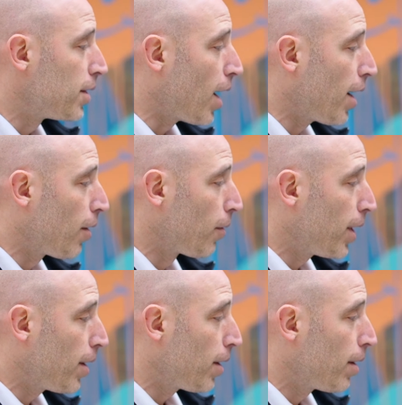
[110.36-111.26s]

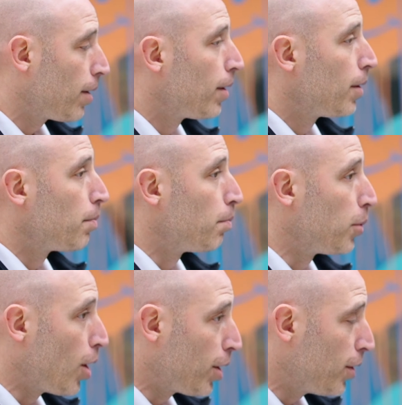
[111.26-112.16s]
diarrhea,
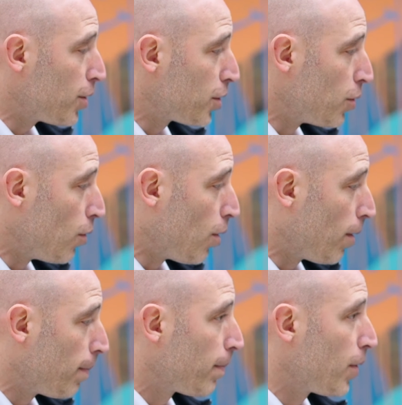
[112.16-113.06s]
blood in the
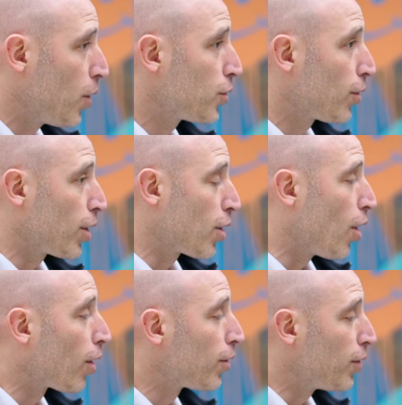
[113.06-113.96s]
stool. Those are the
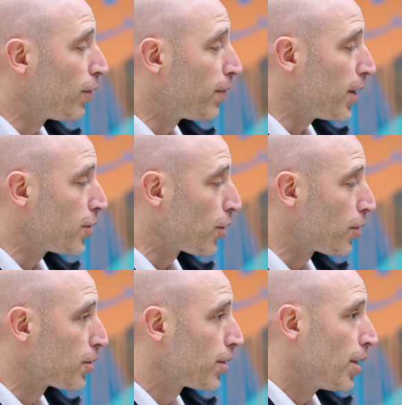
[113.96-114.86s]
cardinal
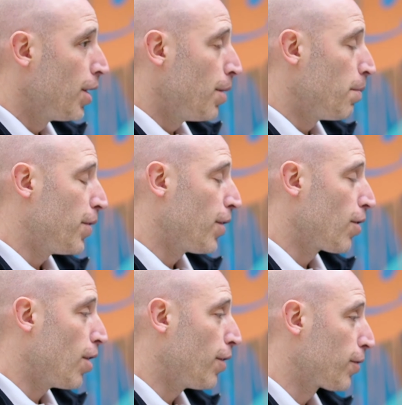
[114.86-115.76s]
features. But
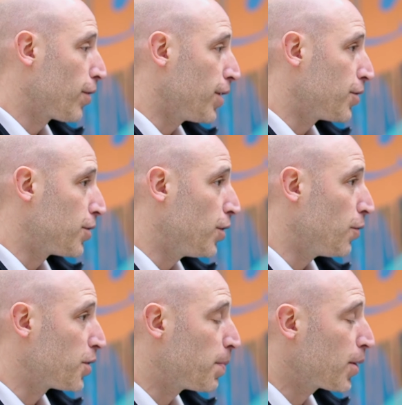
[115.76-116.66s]
there are other things
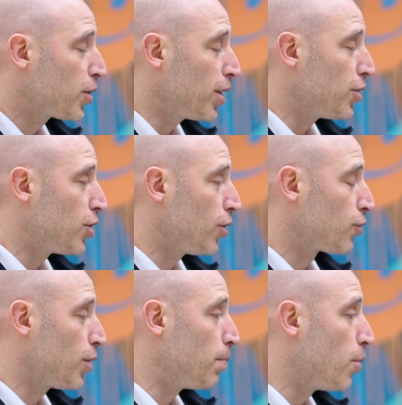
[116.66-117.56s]
too, especially in
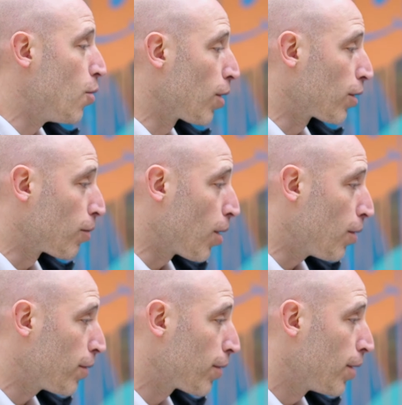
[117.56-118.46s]
children, poor
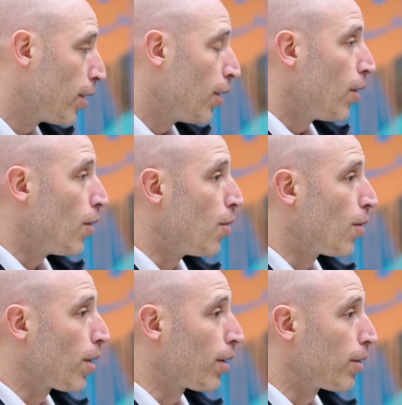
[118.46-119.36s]
growth
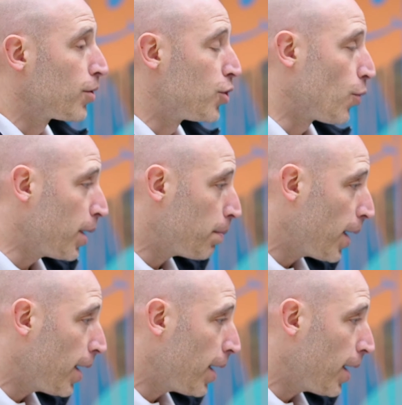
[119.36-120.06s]
or joint